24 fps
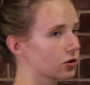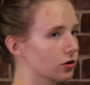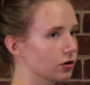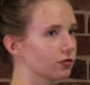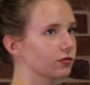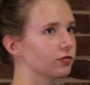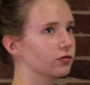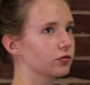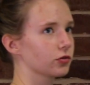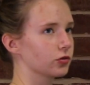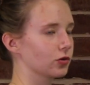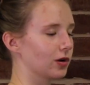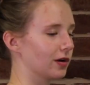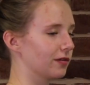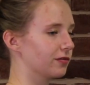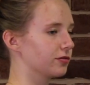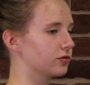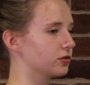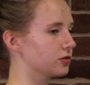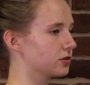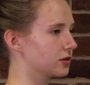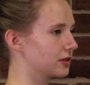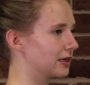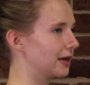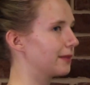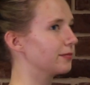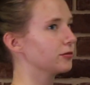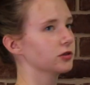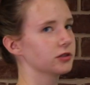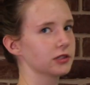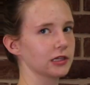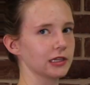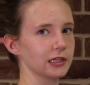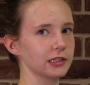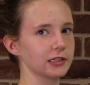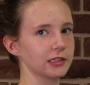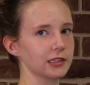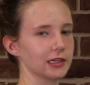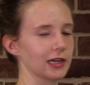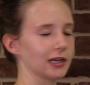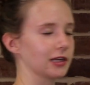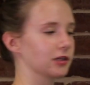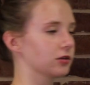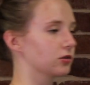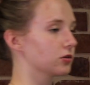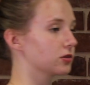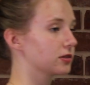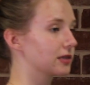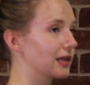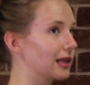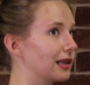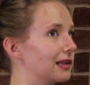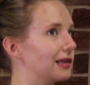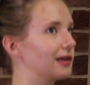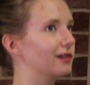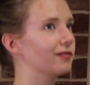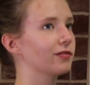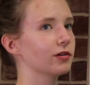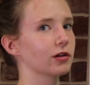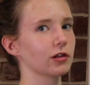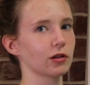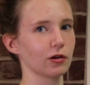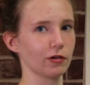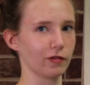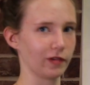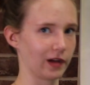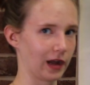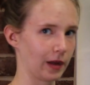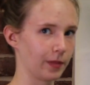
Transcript: curve, you have the same utility, like the same level of